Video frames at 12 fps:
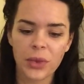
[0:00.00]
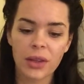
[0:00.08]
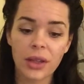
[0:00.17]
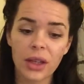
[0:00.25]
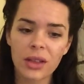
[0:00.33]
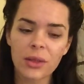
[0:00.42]

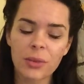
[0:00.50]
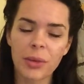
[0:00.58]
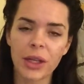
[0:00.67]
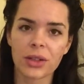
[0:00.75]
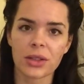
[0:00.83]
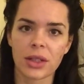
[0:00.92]
The other
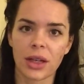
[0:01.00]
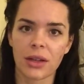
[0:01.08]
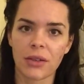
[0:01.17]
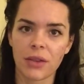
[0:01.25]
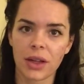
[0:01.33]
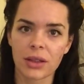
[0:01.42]
major side
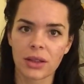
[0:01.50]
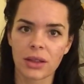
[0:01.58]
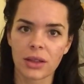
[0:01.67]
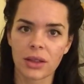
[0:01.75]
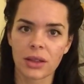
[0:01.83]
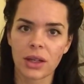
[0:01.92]
effect
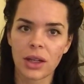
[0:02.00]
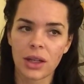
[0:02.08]
that